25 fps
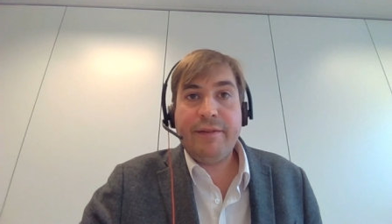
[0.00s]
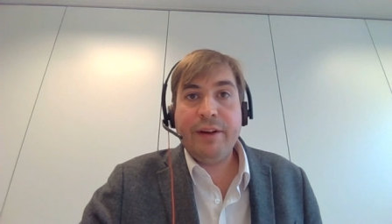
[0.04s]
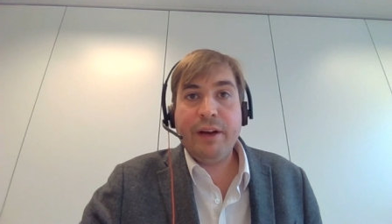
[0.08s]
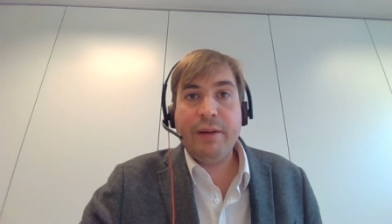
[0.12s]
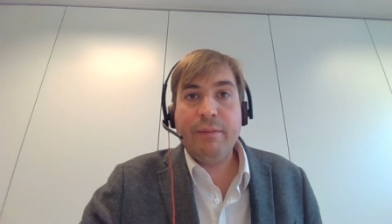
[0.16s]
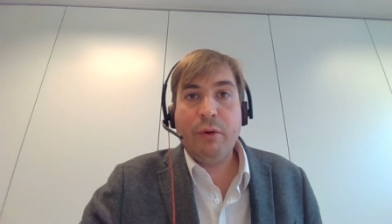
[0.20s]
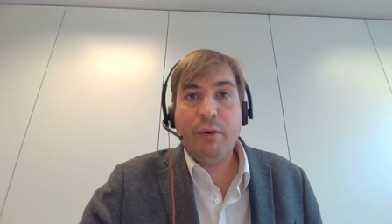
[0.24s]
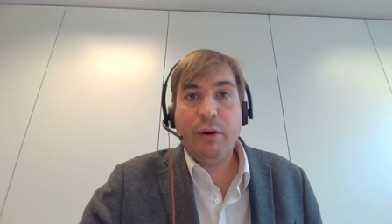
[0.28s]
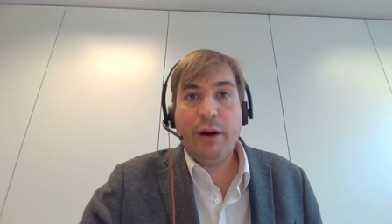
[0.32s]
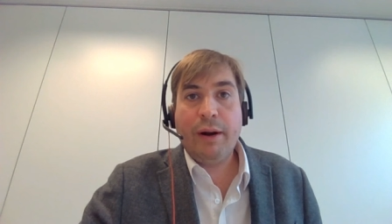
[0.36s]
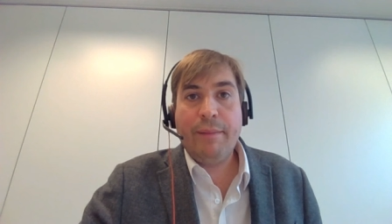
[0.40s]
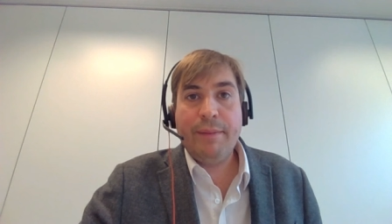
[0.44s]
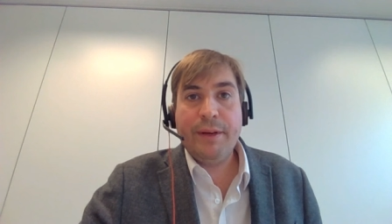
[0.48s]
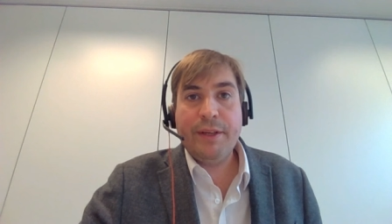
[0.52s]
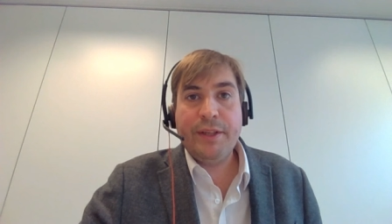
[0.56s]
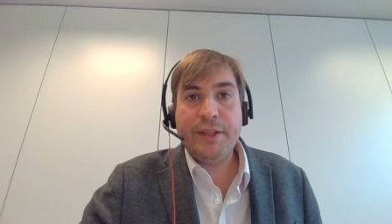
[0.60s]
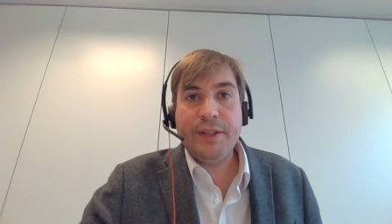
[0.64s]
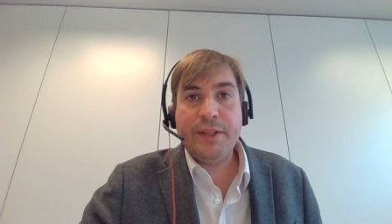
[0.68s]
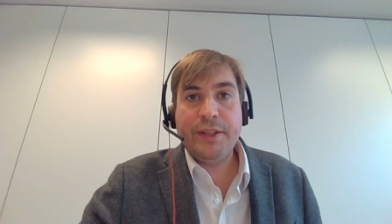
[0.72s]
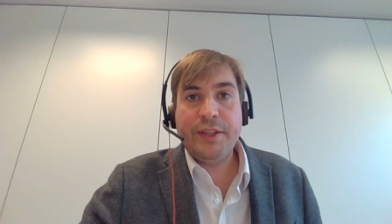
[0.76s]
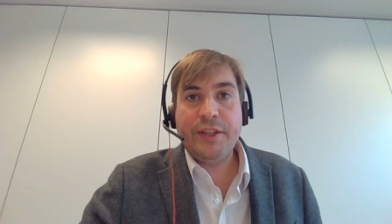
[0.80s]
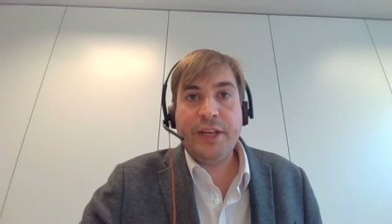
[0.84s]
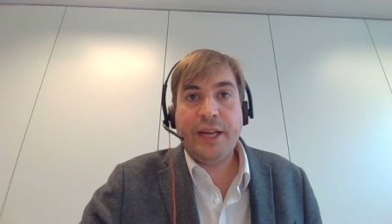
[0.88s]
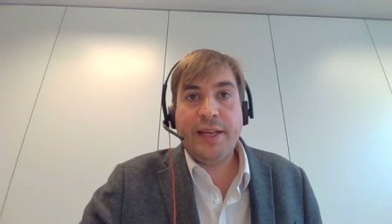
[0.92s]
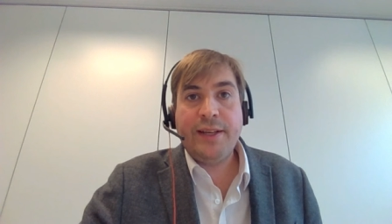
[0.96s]
having a more
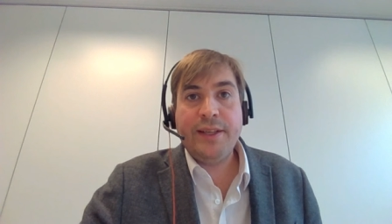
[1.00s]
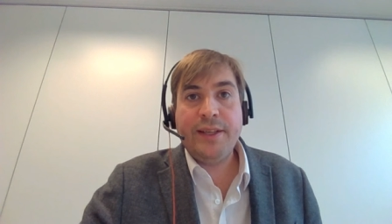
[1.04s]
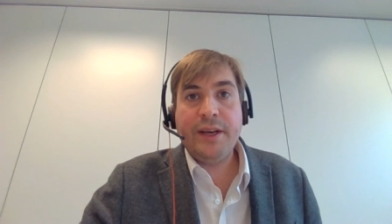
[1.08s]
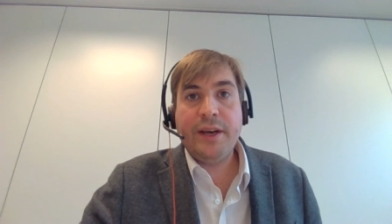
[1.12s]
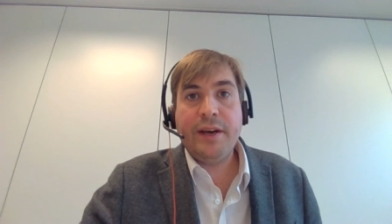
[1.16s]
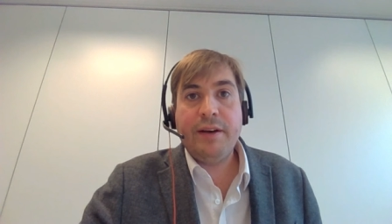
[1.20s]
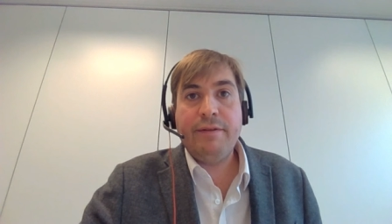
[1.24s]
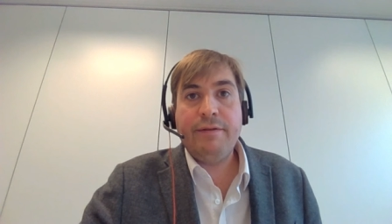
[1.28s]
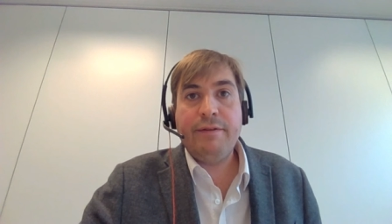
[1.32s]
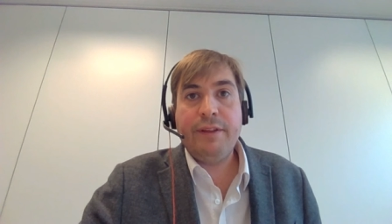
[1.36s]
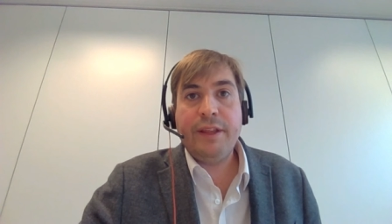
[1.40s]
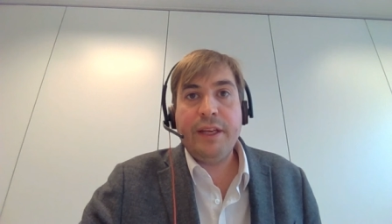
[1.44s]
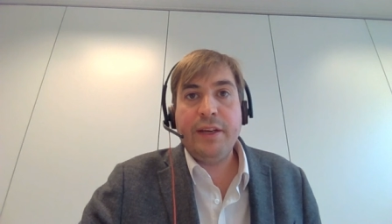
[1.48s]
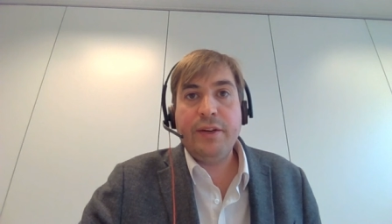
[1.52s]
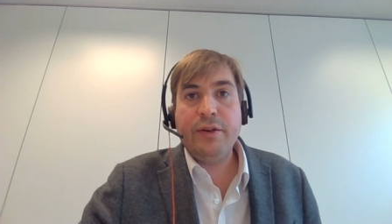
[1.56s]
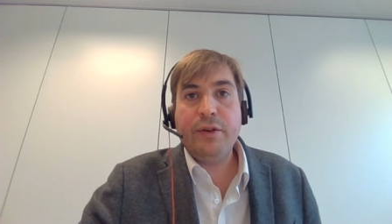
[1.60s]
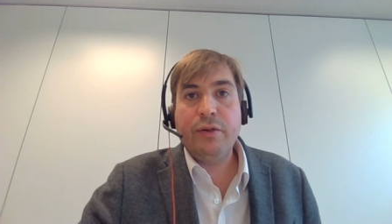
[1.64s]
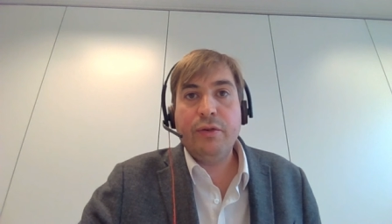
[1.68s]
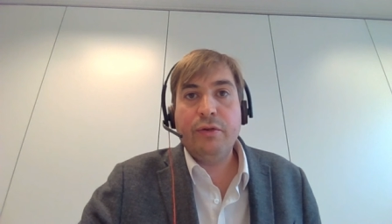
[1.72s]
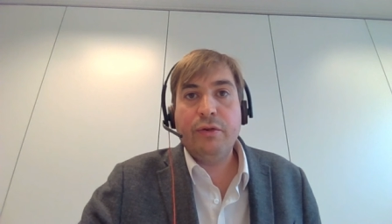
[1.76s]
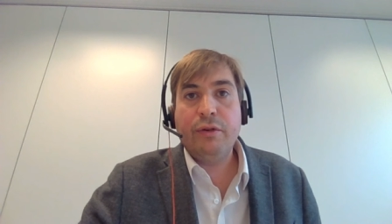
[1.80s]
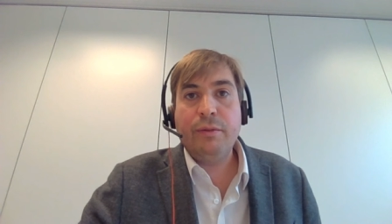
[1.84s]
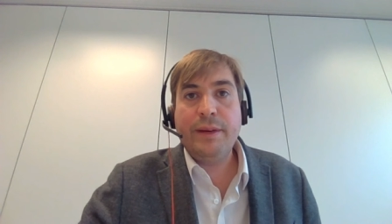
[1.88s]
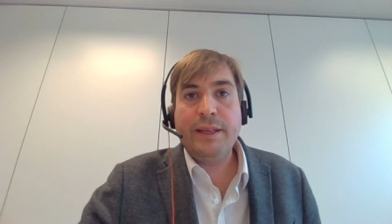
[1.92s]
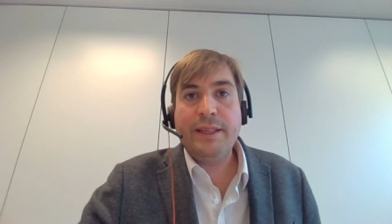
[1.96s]
ambitious agenda for the
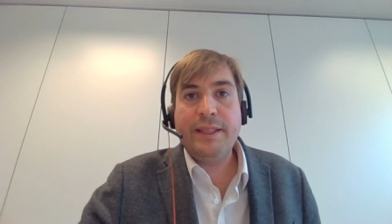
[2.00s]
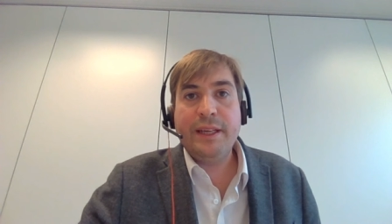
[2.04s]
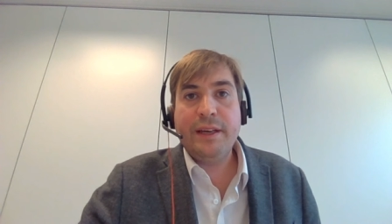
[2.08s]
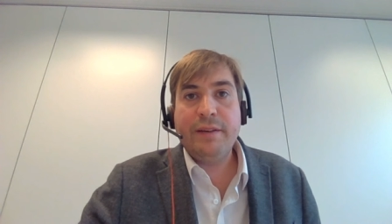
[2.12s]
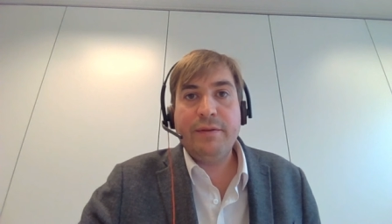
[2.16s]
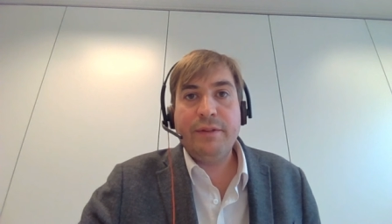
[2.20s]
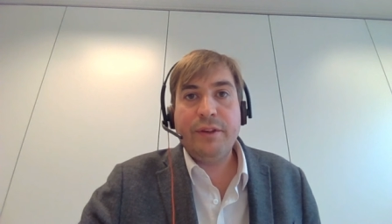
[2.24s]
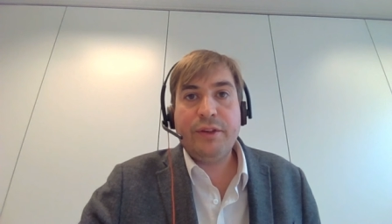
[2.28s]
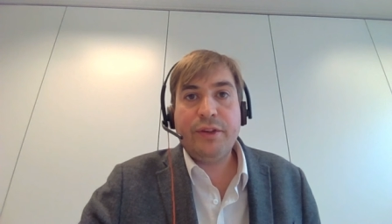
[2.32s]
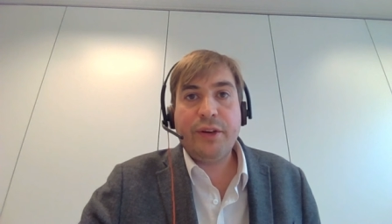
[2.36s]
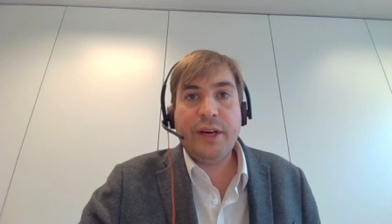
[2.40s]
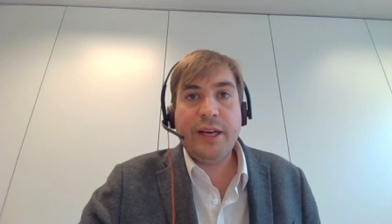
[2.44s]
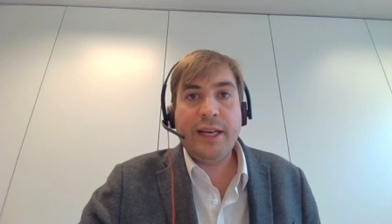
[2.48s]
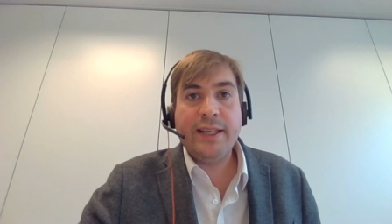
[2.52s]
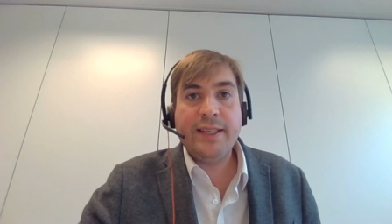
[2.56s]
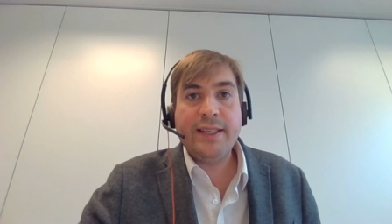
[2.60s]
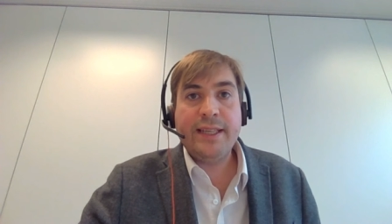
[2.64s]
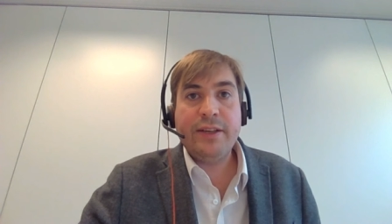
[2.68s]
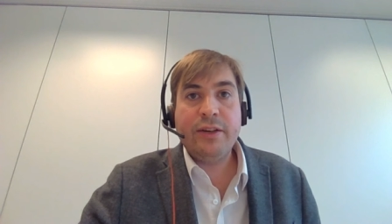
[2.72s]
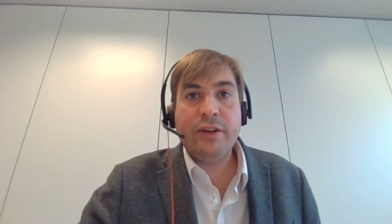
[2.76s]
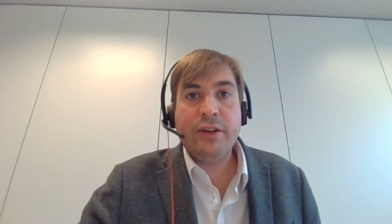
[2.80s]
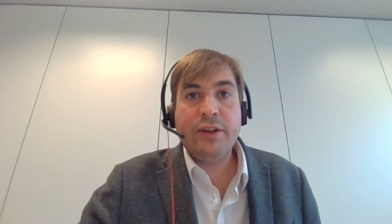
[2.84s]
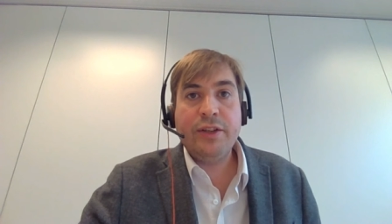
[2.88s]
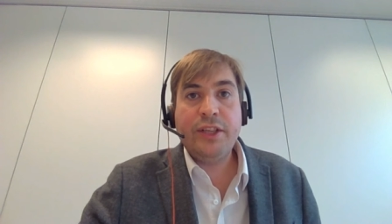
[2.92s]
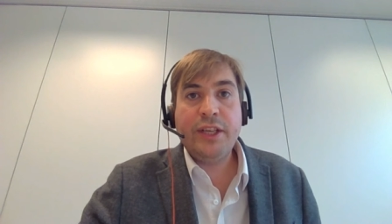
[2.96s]
inaugural meeting of the Trade and
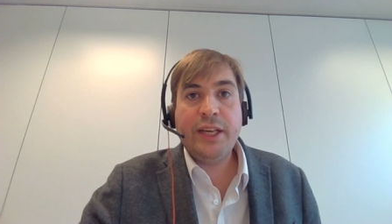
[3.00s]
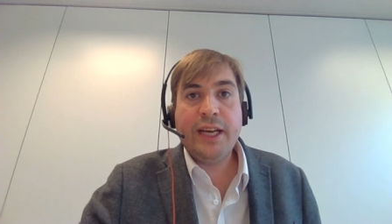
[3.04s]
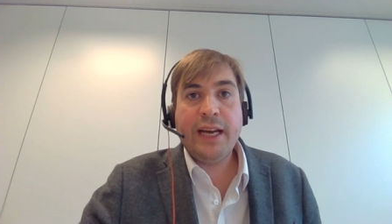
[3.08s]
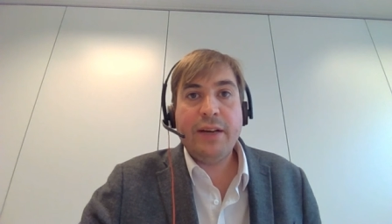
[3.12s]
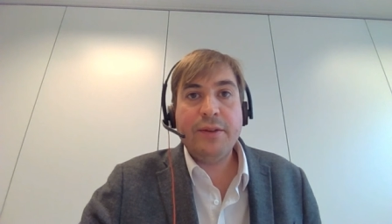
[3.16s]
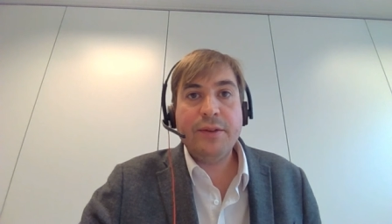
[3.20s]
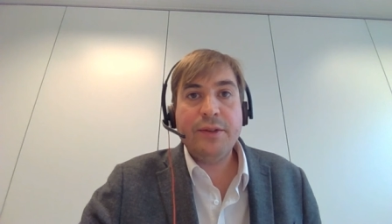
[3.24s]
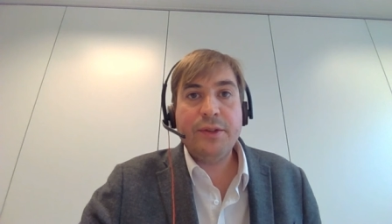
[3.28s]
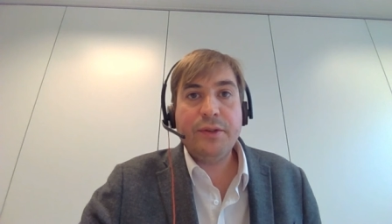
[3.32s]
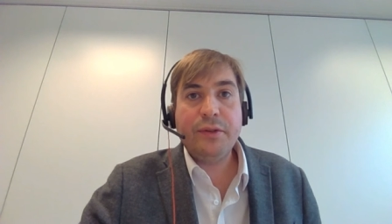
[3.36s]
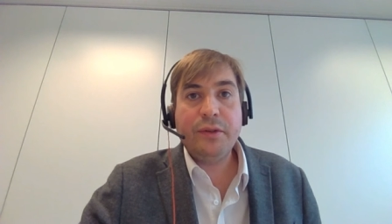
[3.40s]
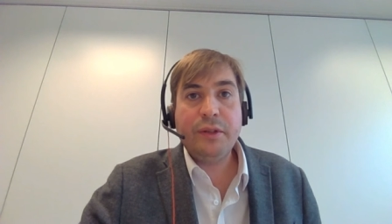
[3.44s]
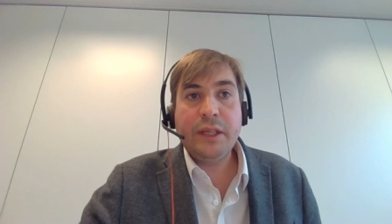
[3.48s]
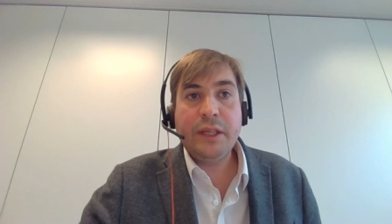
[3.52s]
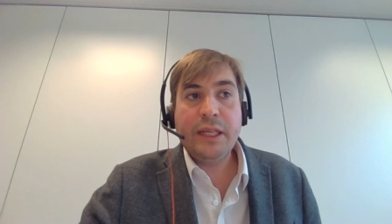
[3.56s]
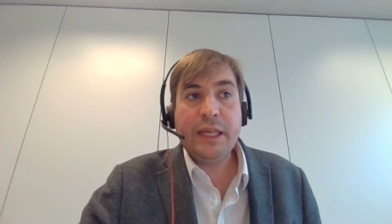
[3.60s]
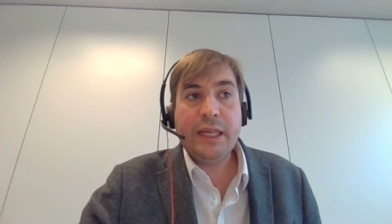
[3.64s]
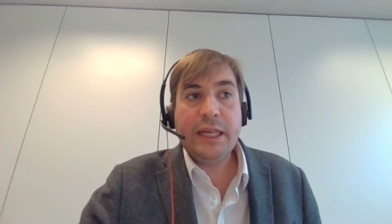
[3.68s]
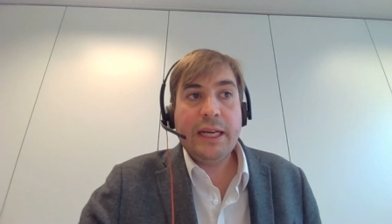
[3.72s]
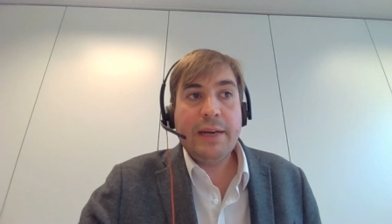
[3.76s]
Technology Council,